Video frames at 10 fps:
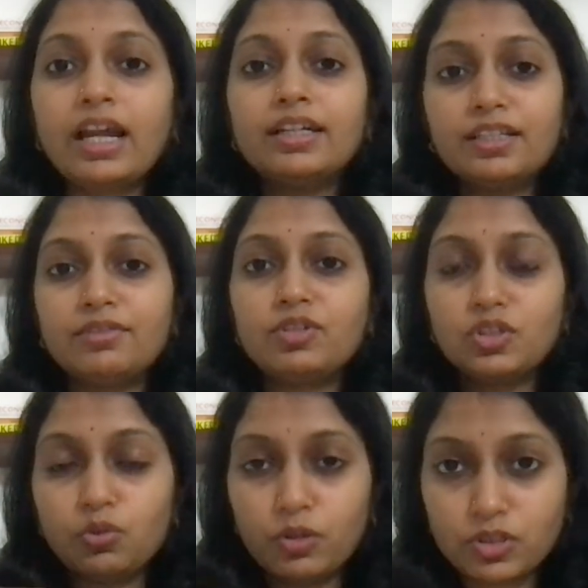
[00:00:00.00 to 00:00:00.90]
and giving
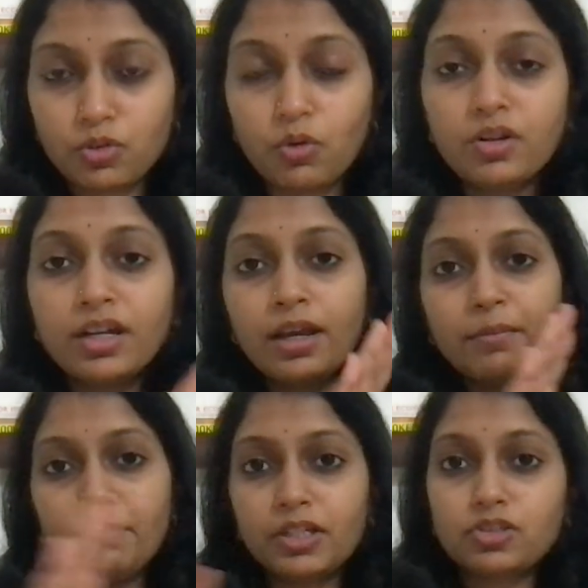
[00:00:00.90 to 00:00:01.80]
you a score
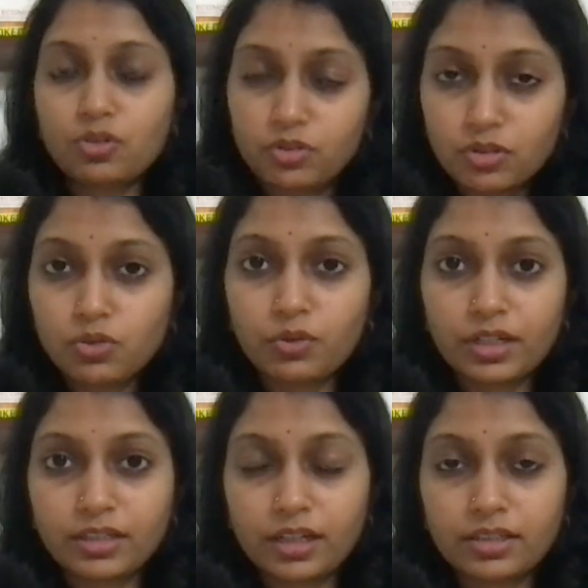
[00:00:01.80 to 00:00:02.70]
based on the scoring
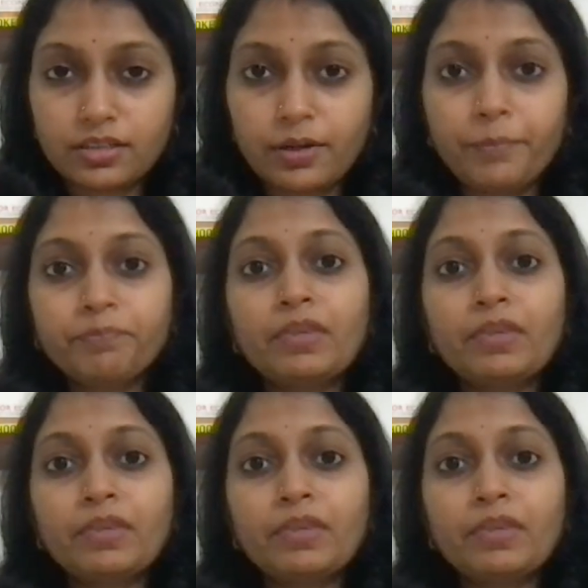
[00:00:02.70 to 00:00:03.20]
criteria.